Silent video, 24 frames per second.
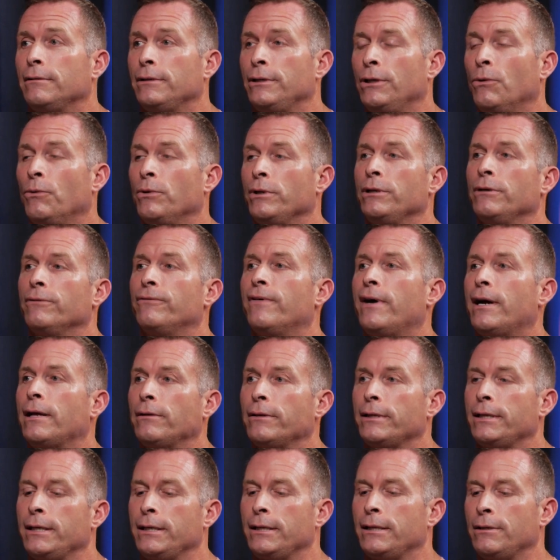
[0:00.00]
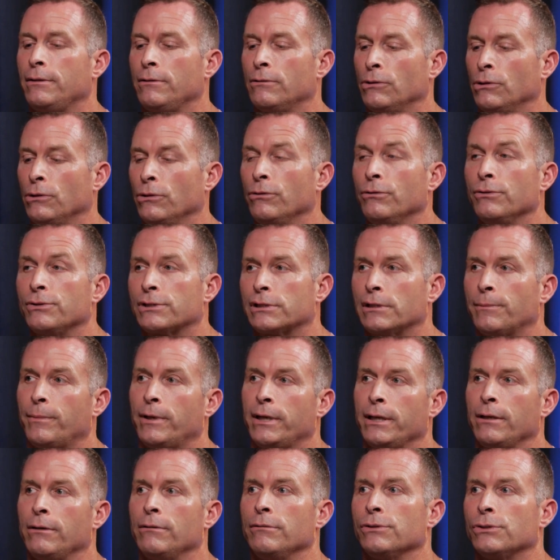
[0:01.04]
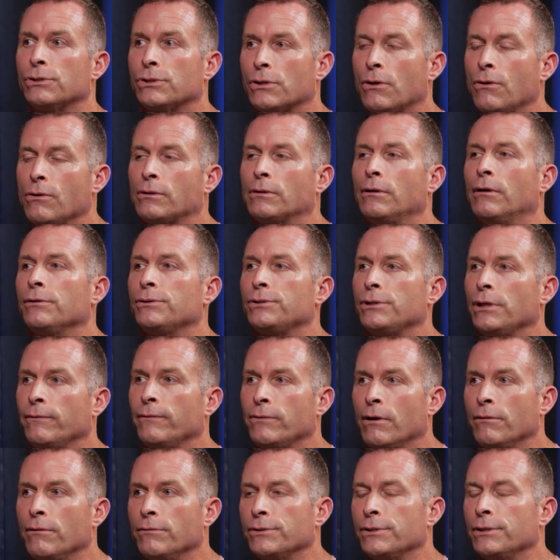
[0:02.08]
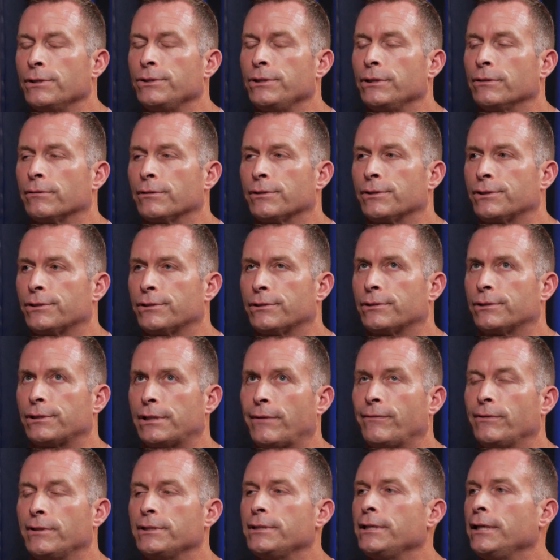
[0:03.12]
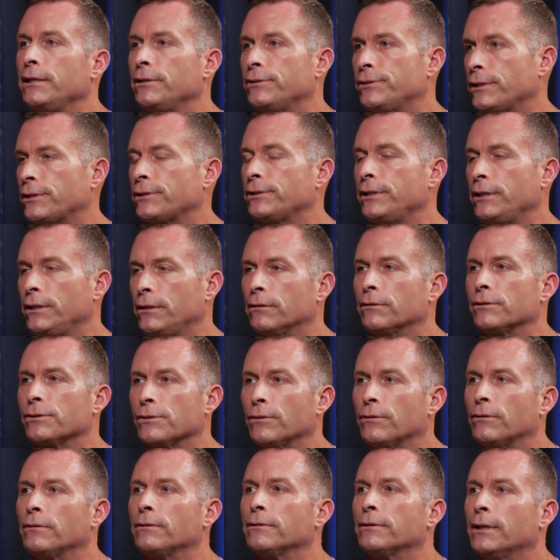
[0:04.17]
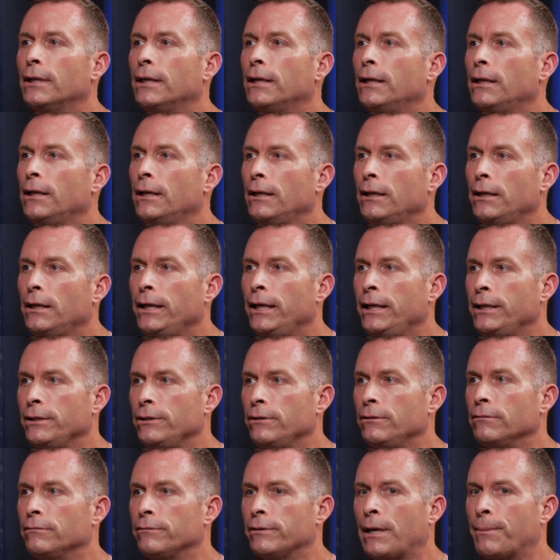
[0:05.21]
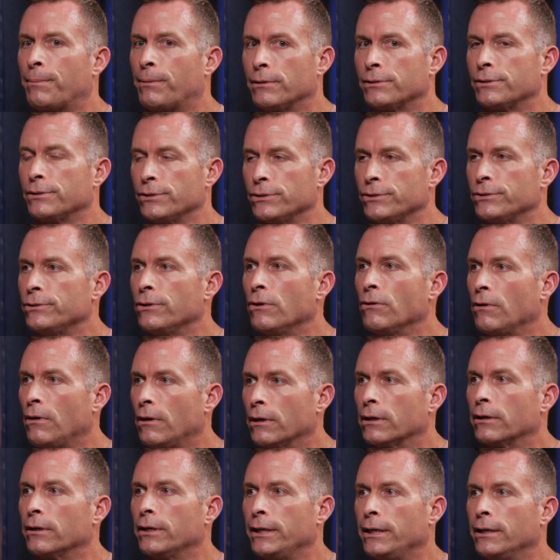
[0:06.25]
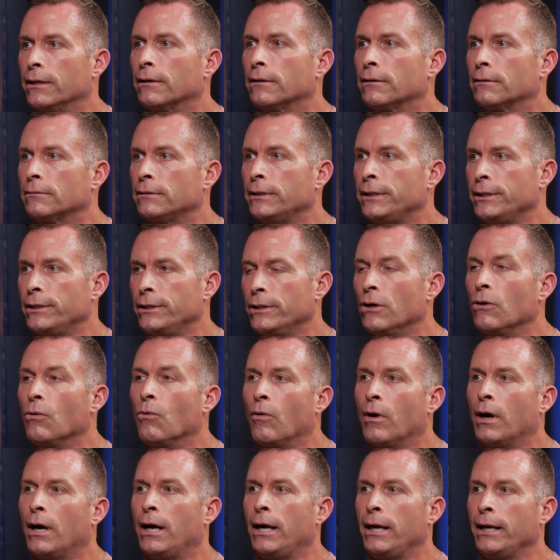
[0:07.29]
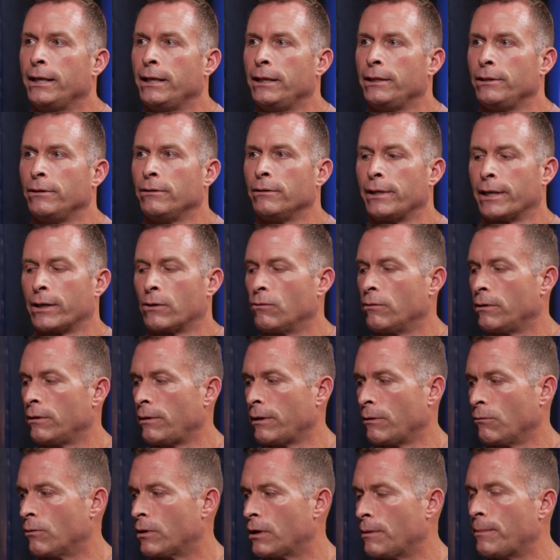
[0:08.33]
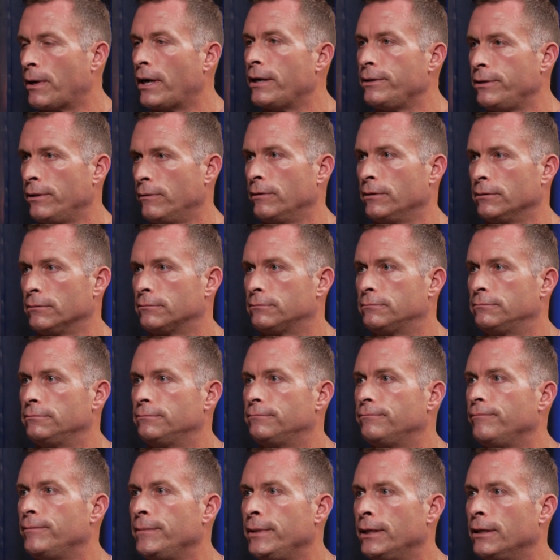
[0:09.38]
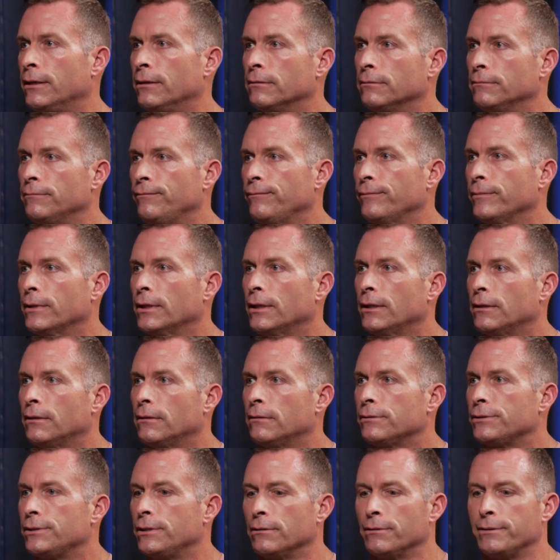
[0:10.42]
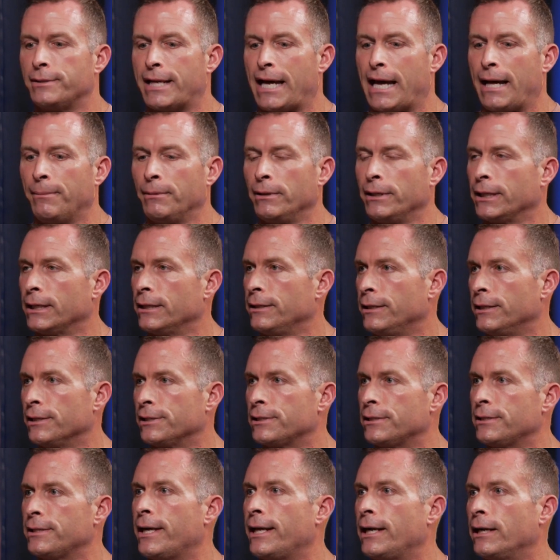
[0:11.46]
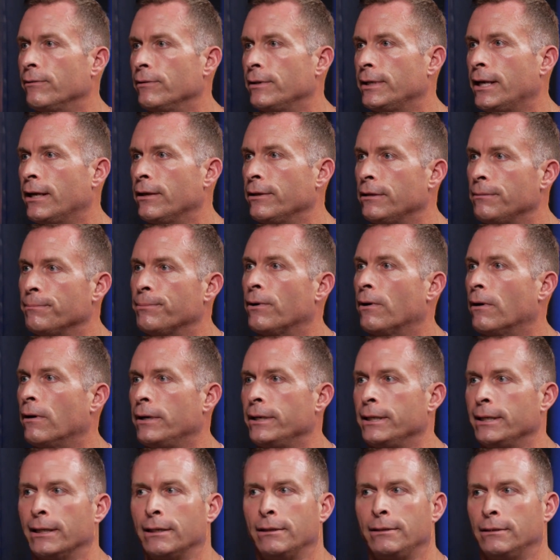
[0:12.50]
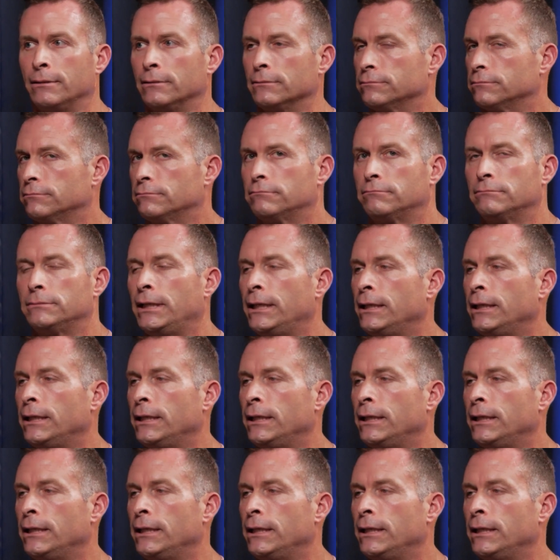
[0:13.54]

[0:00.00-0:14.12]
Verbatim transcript: you know when you finally lose somebody who's so close you've known since you were 17 16 years old yeah and you that person is no longer here and mm-hmm. you know mm-hmm. why and you're mm-hmm. like wait what am i doing yep you know mm-hmm. still dabbling in this and that every now and then partying and you know, mm-hmm.